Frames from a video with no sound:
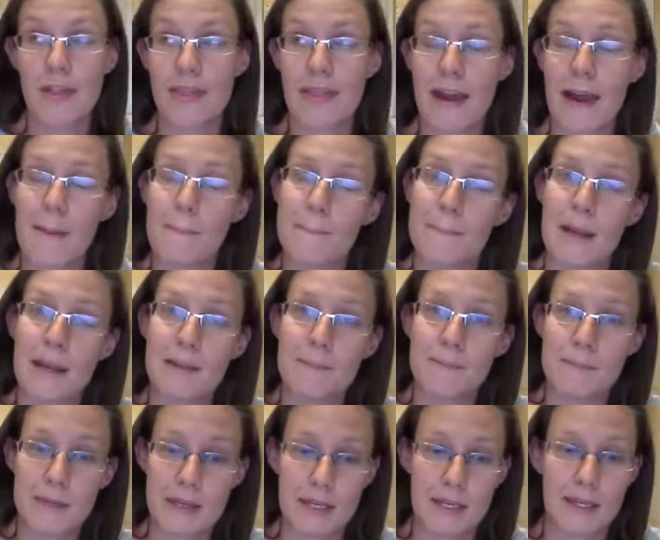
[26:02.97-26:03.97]
that
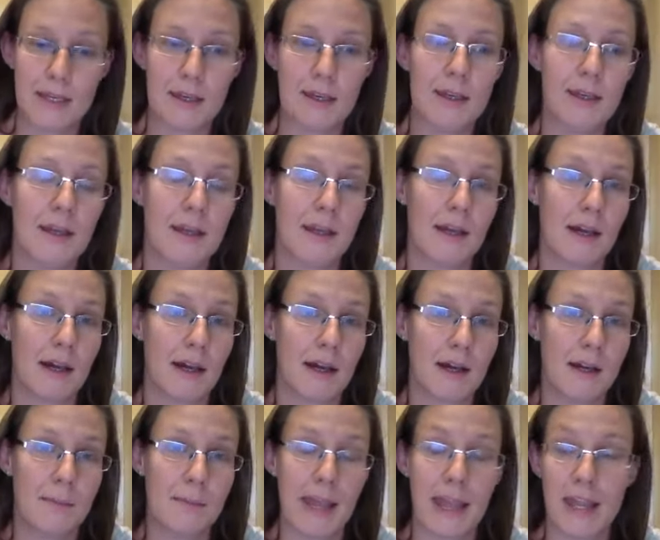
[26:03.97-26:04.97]
might be
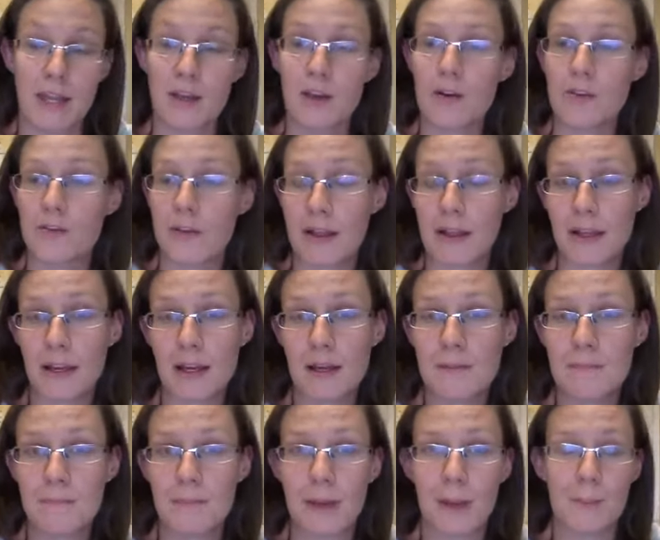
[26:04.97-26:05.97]
a novella,
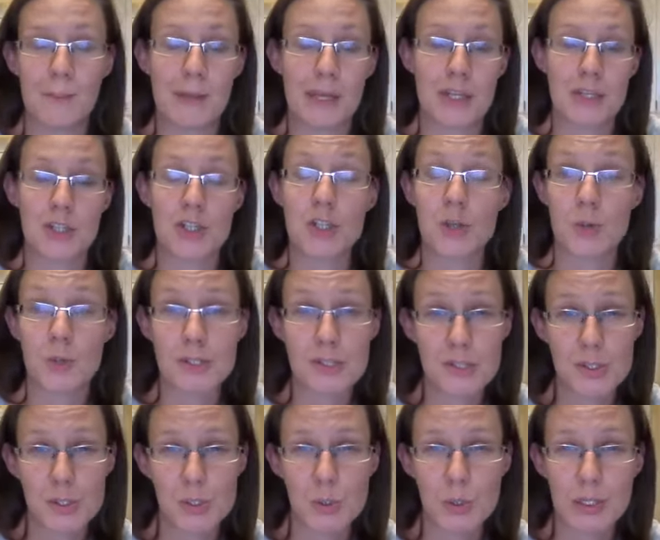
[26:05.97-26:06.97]
might be a short
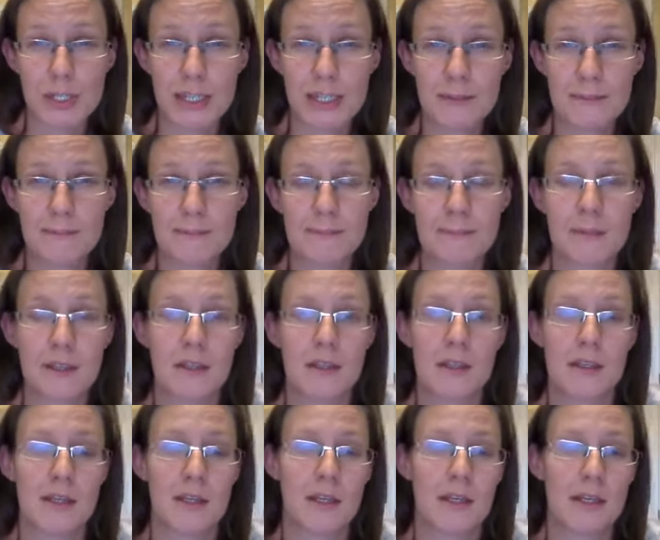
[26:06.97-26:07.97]
story.
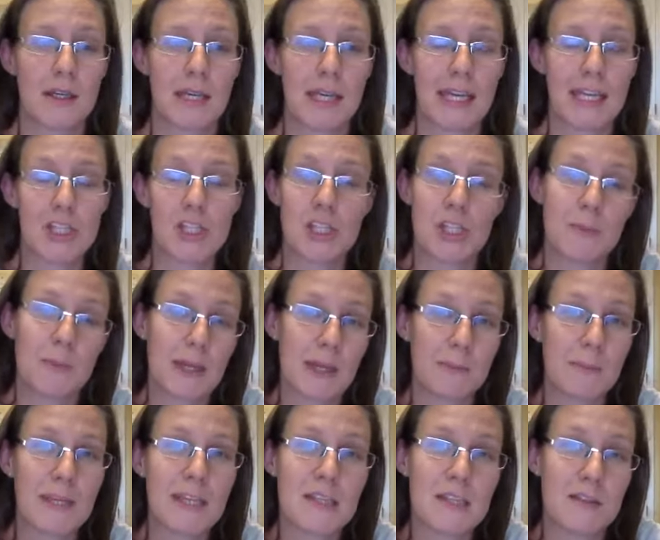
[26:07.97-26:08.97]
It should be a
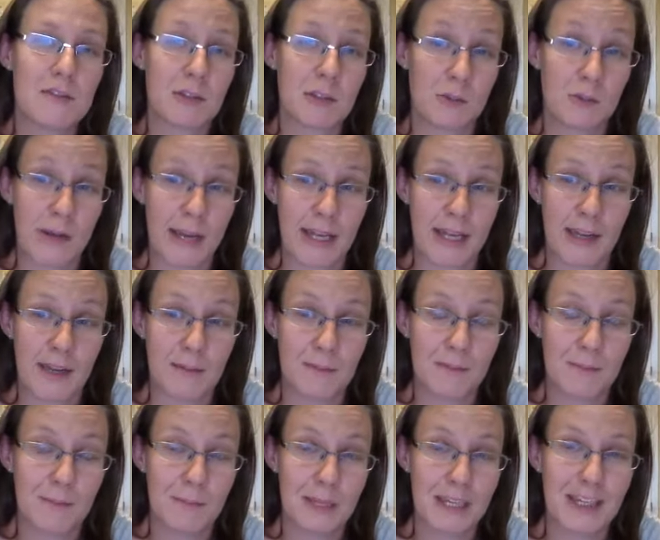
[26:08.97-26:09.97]
piece of your writing,
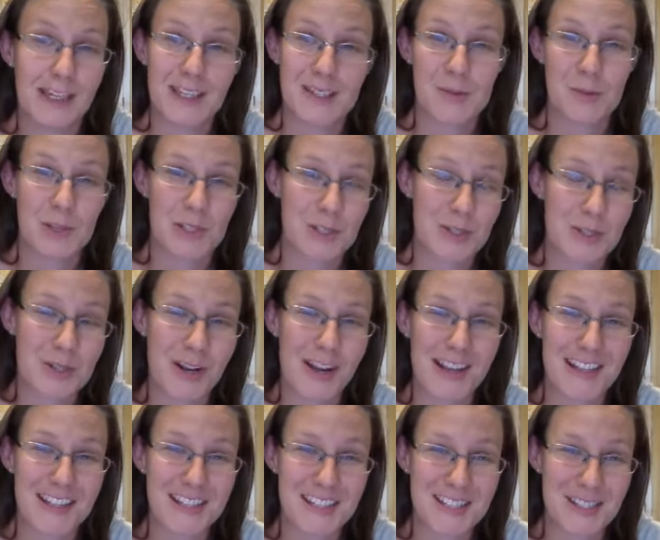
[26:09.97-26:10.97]
because what you're
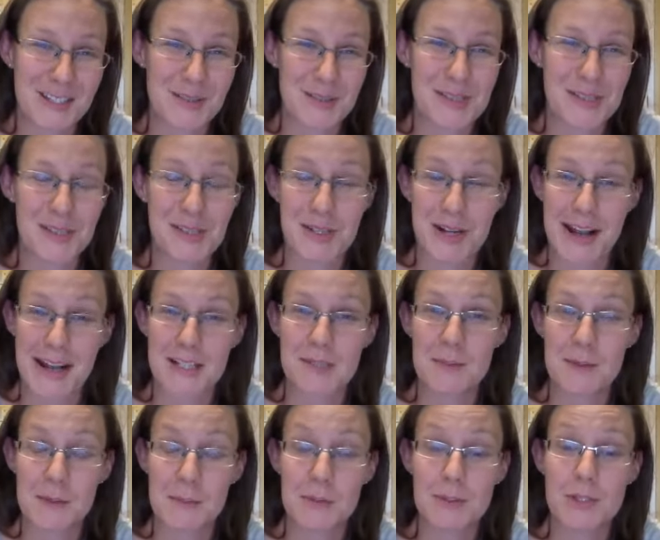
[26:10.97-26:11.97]
trying to do is attract
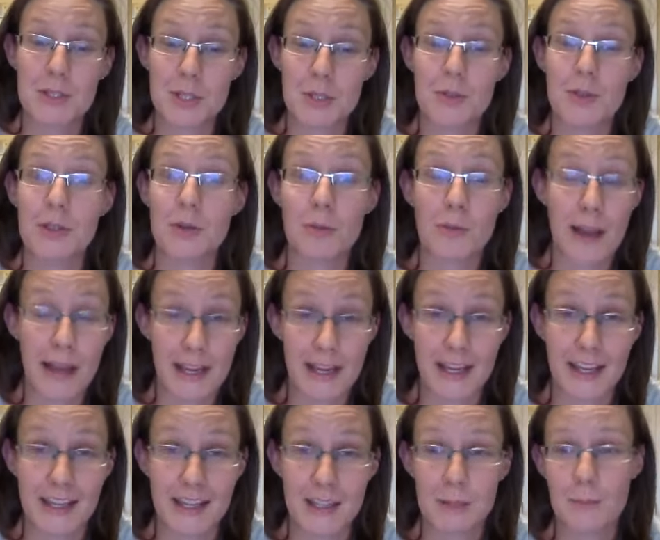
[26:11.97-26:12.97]
people to your
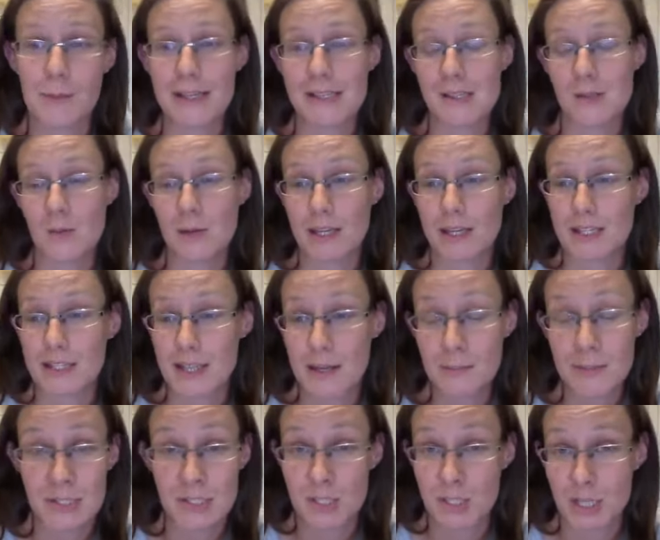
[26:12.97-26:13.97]
writing, and the best way to
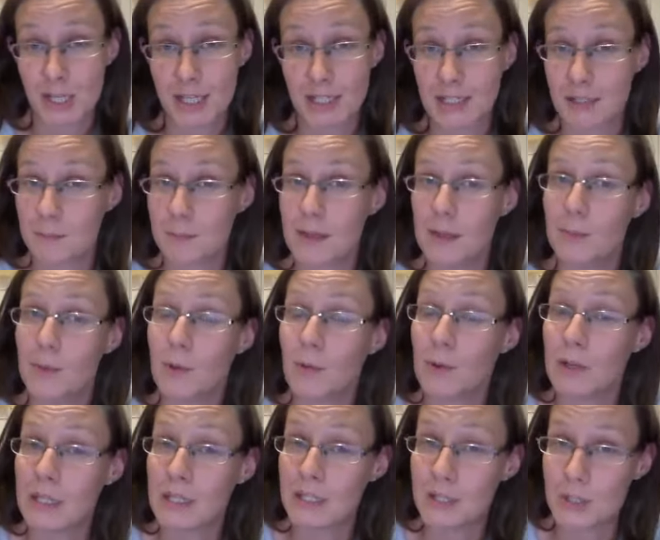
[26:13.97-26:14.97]
demonstrate that people
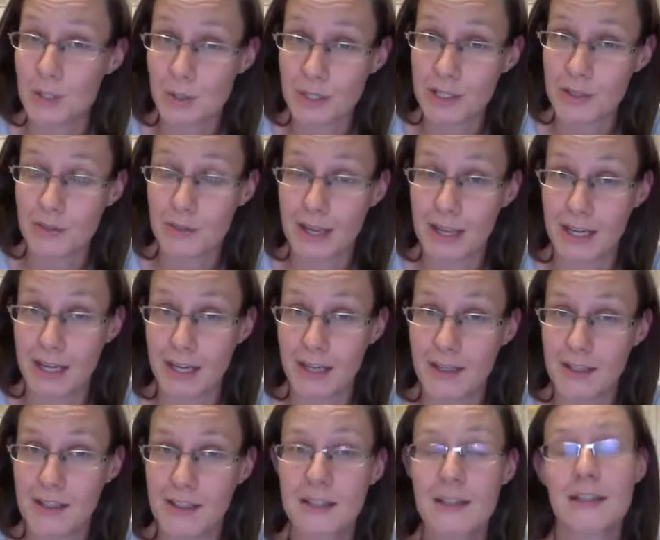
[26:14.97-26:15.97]
will enjoy your writing
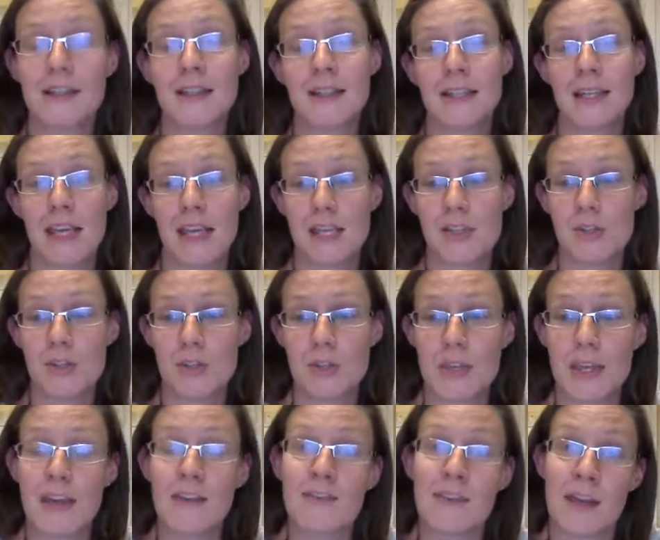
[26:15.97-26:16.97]
is to
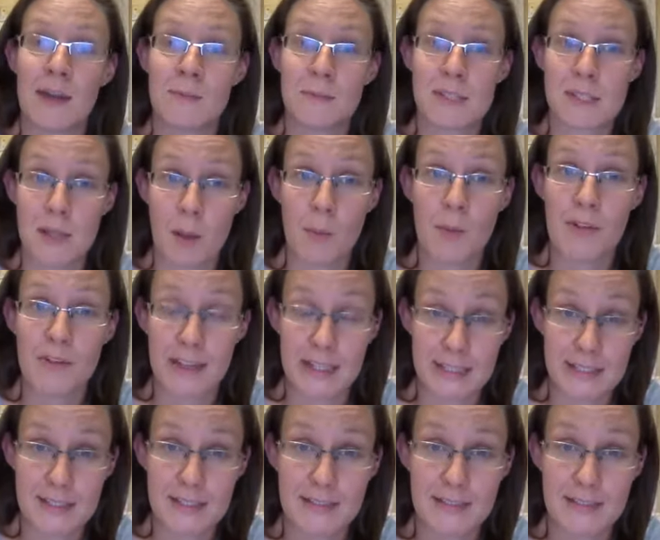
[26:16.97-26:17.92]
give them some of it.